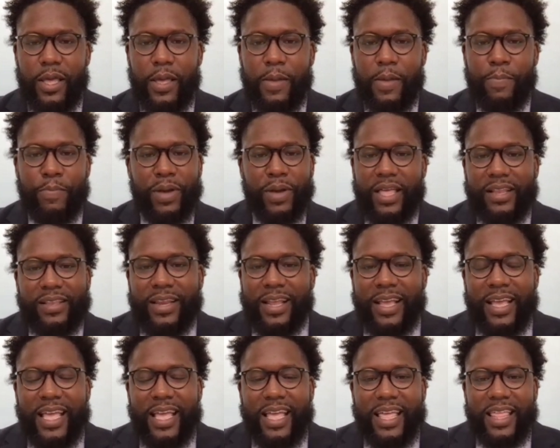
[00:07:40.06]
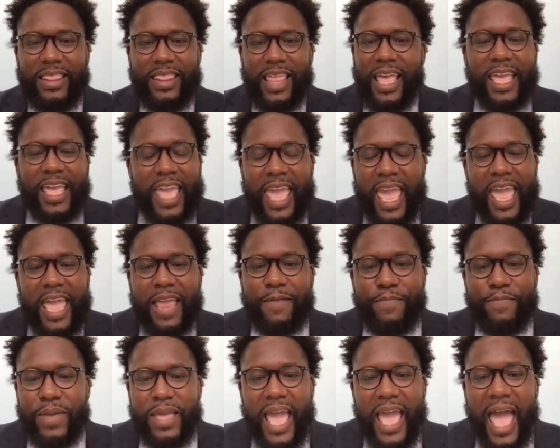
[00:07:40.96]
but they can't
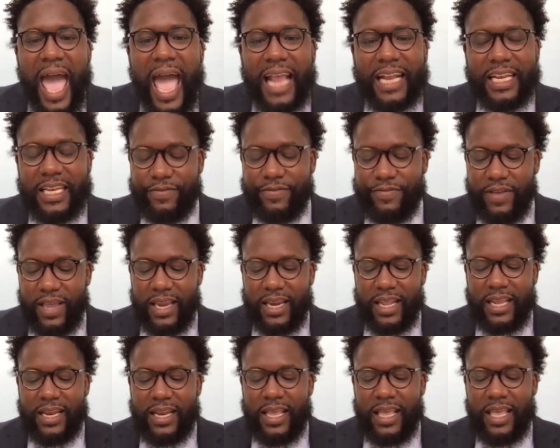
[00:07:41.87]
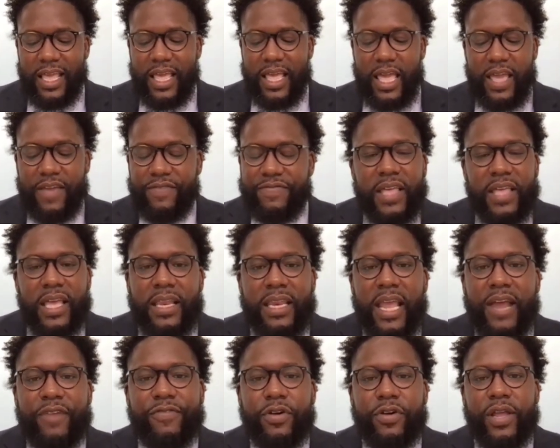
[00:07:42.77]
be activated if they
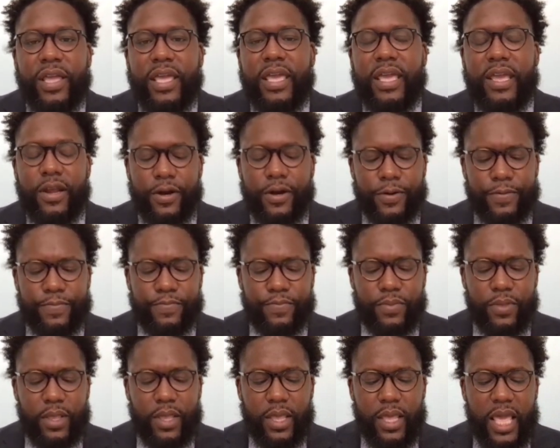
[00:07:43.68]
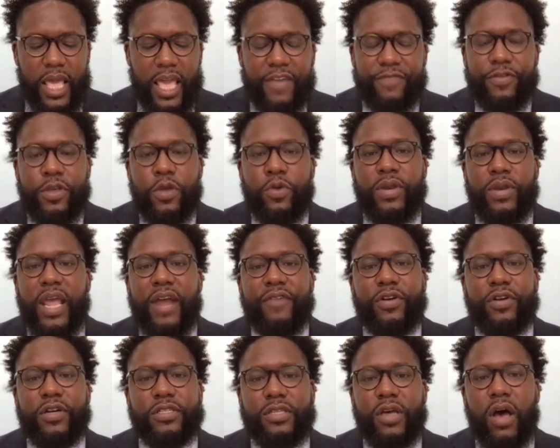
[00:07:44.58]
never hear. If you
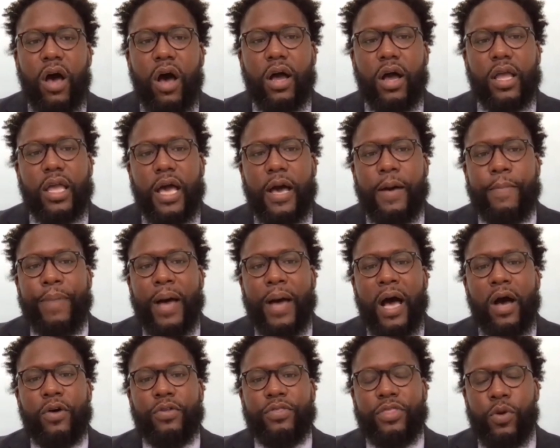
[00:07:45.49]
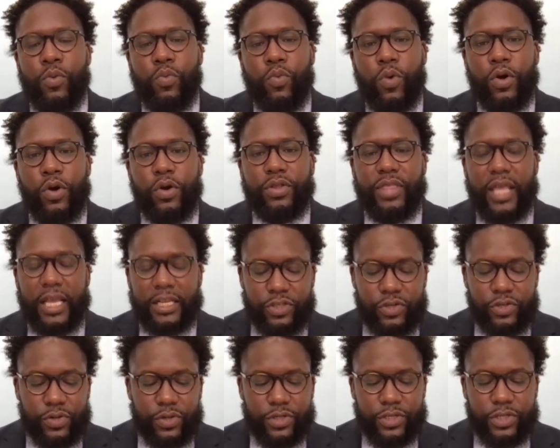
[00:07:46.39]
never talk about the work
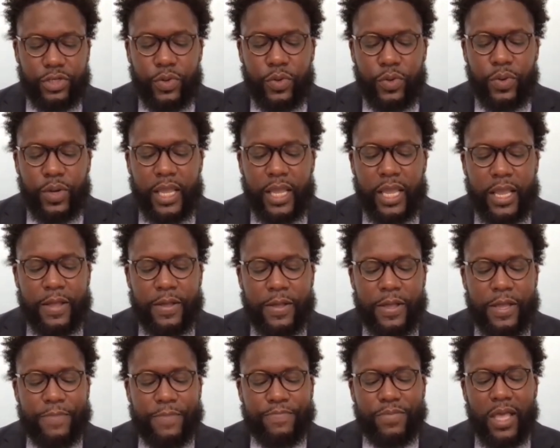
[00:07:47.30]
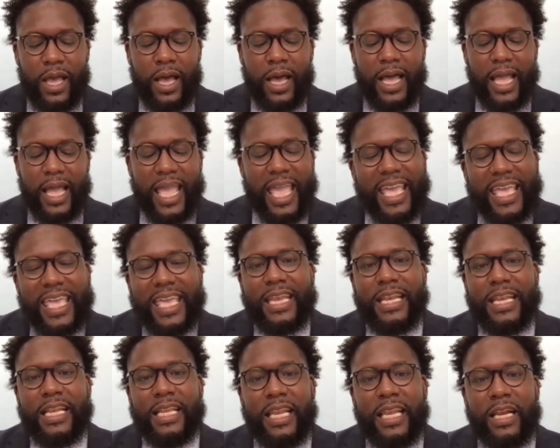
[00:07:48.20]
that you're doing, it
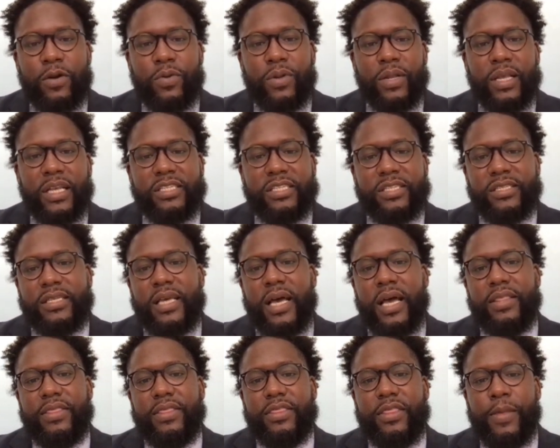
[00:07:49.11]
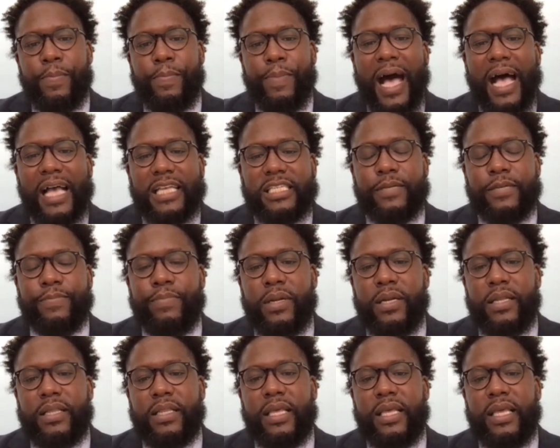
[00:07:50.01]
could literally stunt the
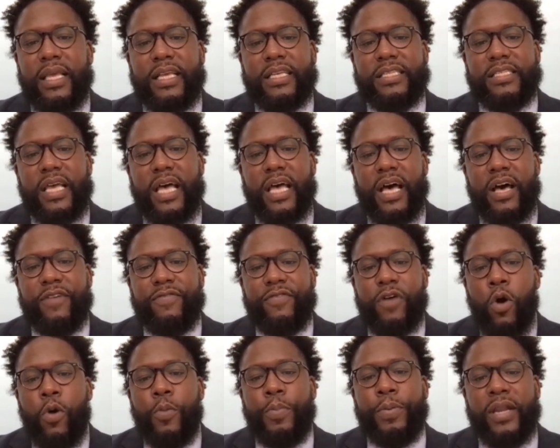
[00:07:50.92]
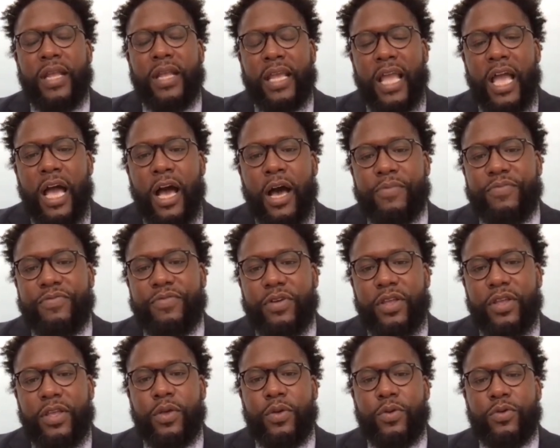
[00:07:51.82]
possibilities of opening up for
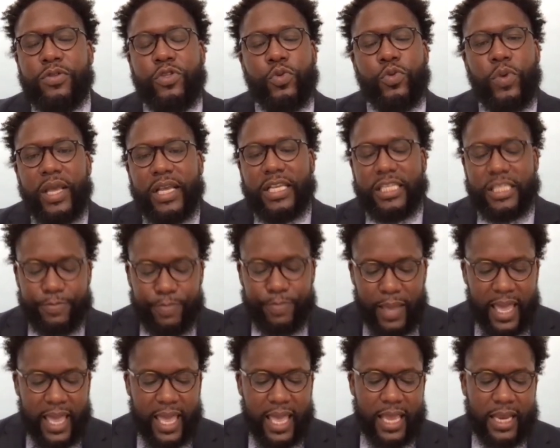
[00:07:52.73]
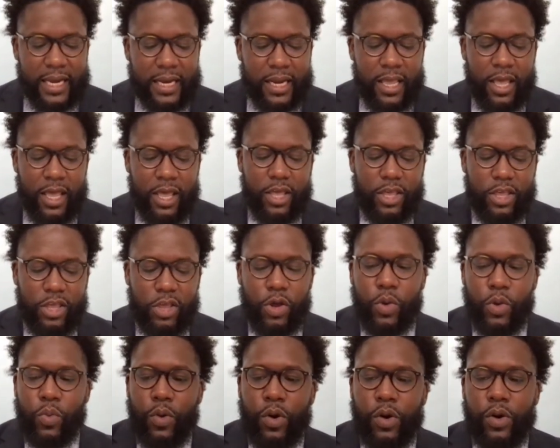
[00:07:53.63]
you to expand your
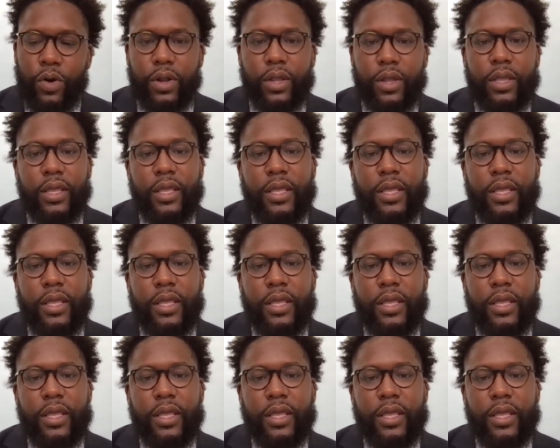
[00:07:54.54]
work.